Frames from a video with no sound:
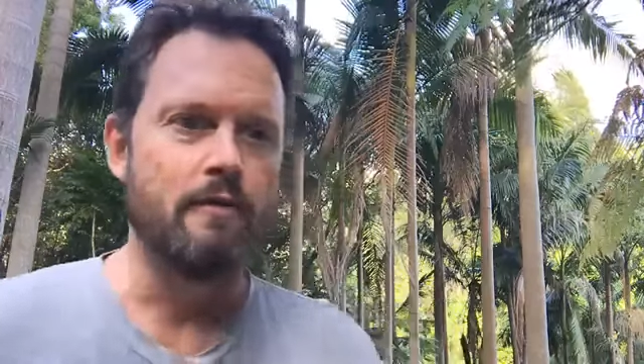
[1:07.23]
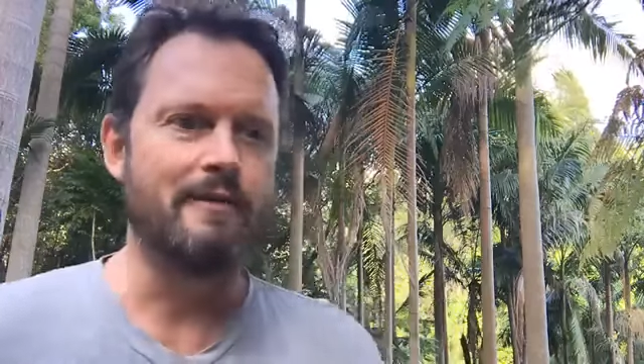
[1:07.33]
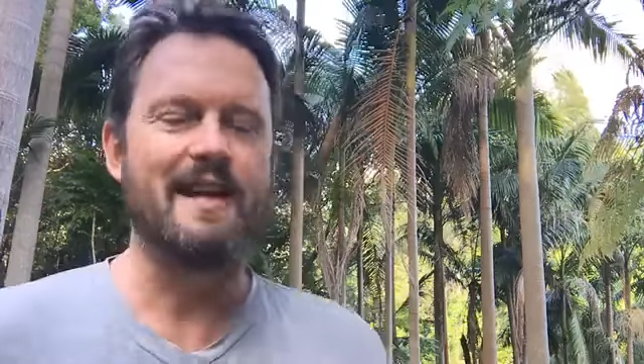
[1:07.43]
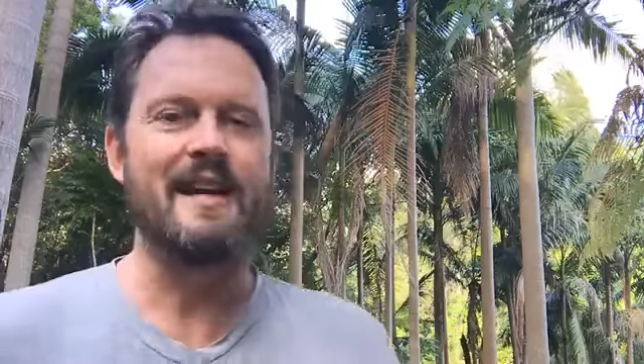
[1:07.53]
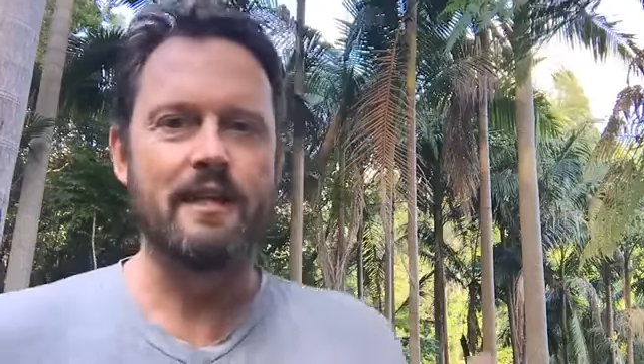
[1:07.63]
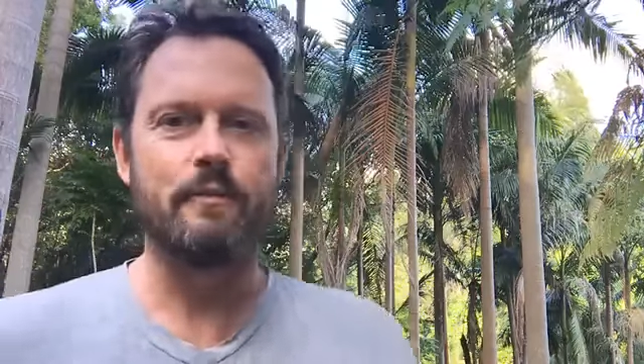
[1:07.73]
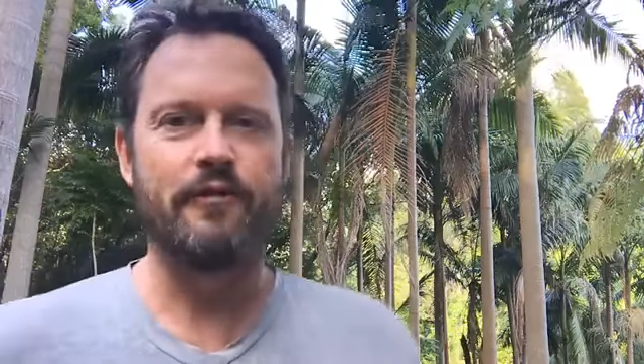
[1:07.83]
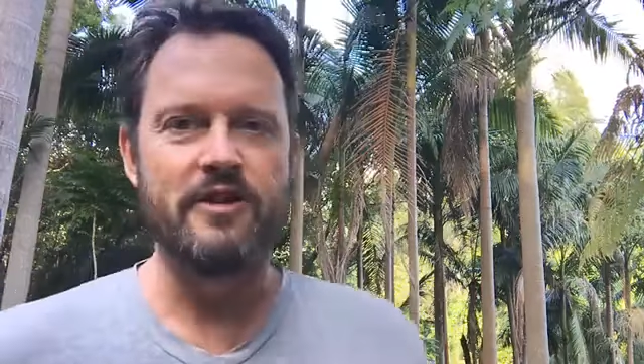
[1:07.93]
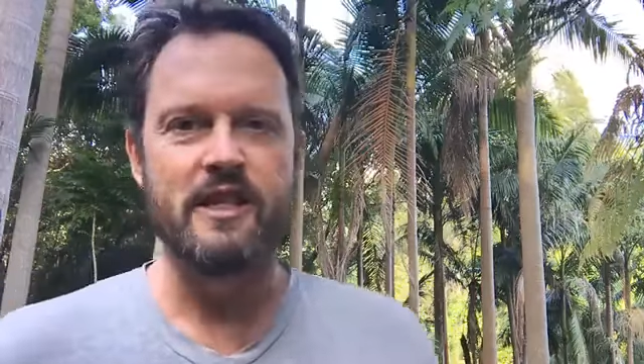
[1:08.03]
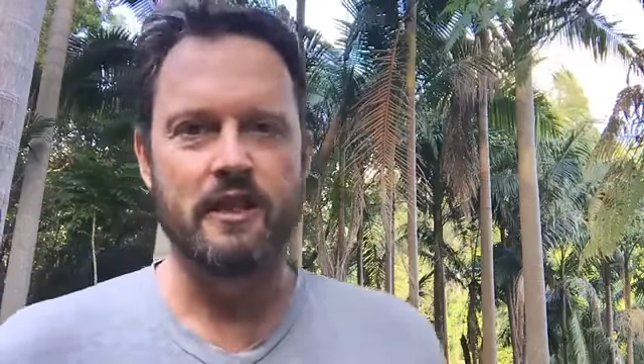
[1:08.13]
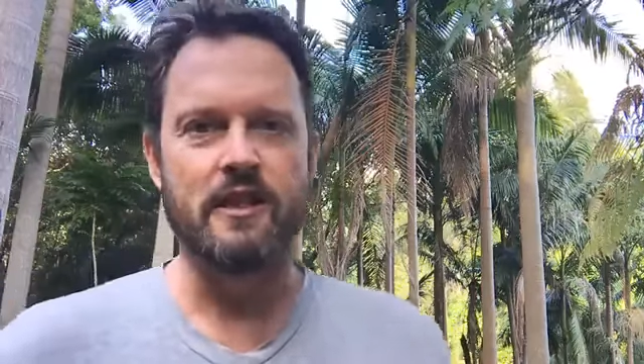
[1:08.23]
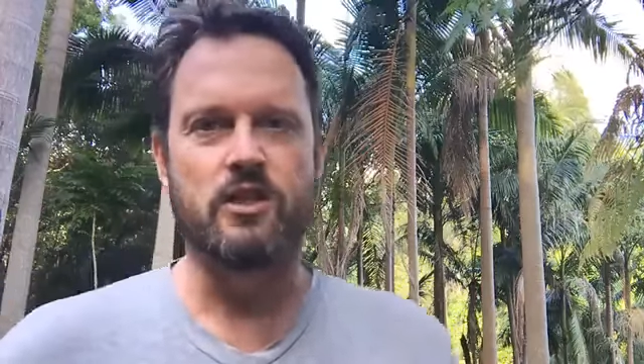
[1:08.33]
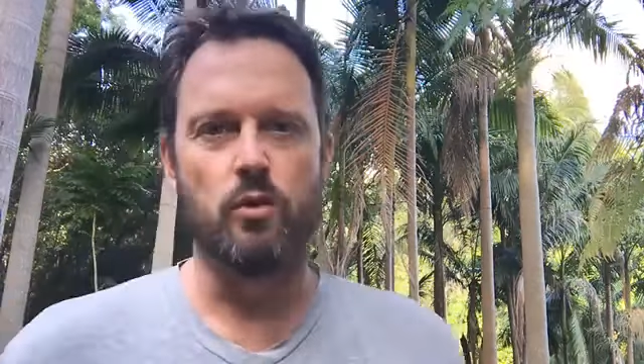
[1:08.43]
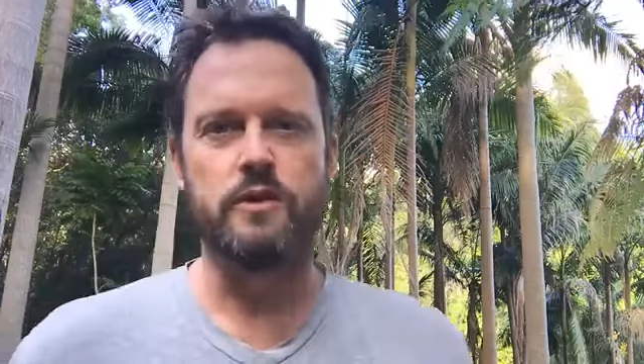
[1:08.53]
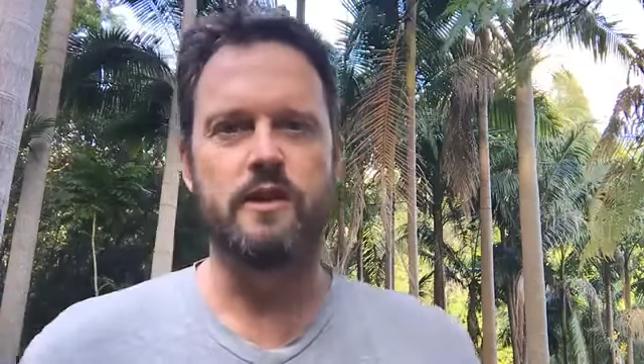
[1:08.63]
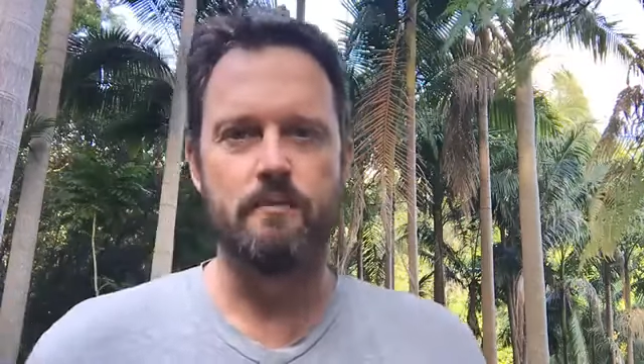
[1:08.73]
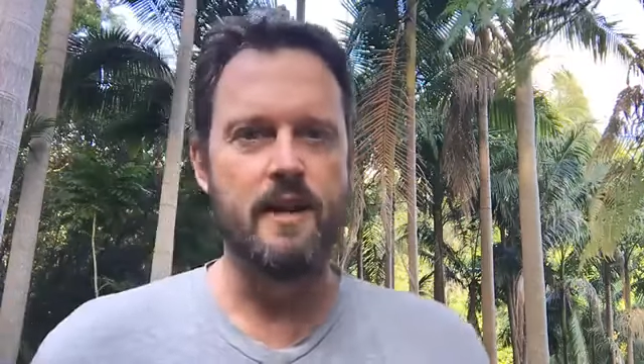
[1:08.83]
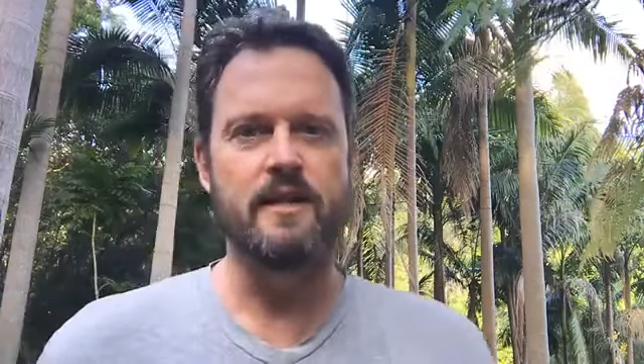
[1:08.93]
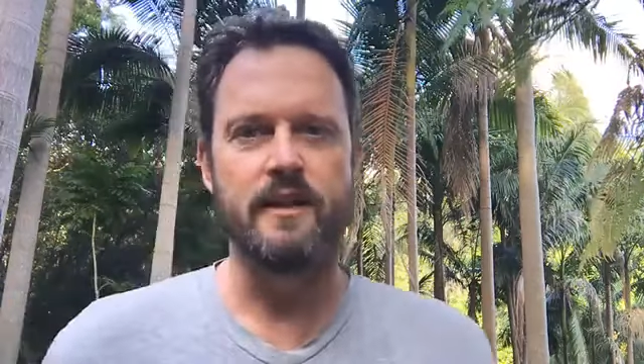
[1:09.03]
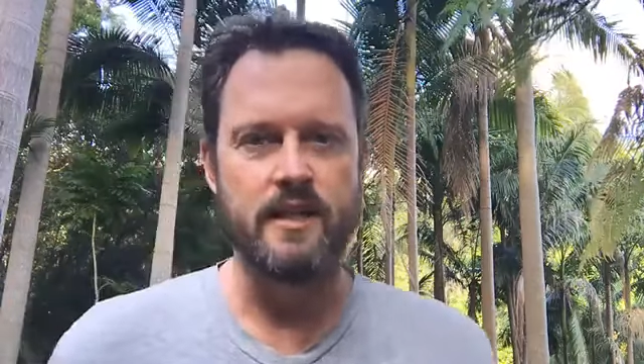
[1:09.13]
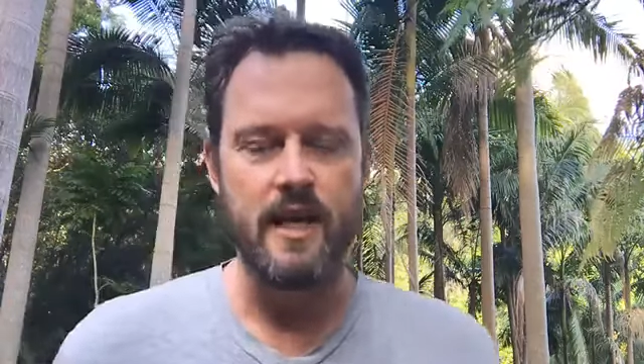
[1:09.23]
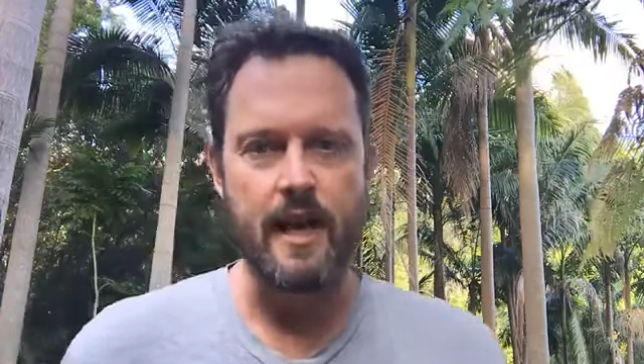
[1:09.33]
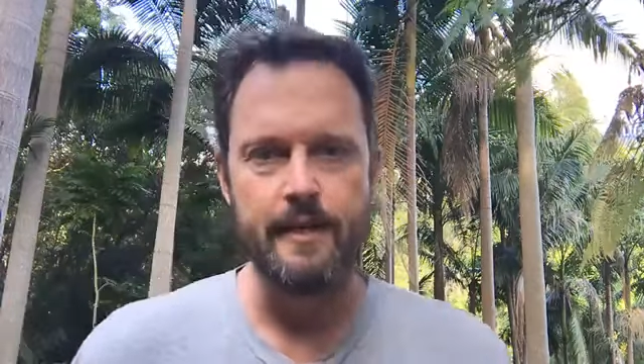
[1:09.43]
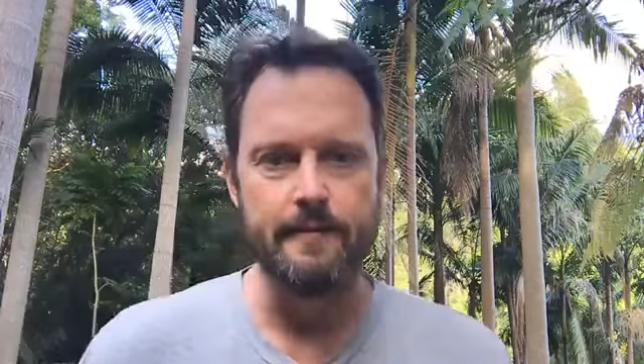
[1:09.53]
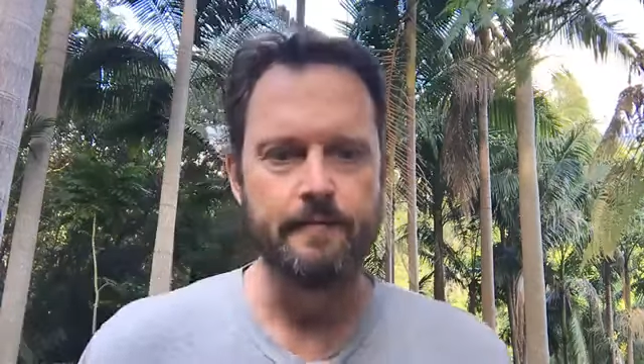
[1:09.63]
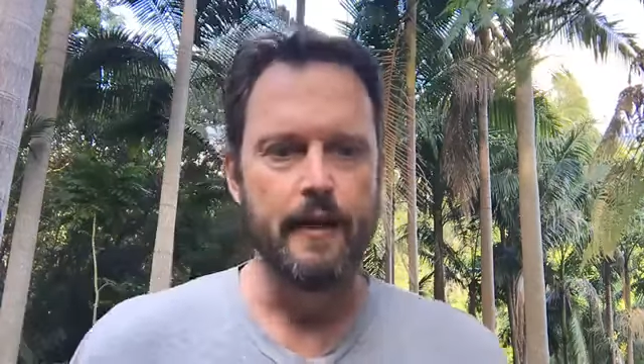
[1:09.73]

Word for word: getting them physically exhausted and mentally shattered.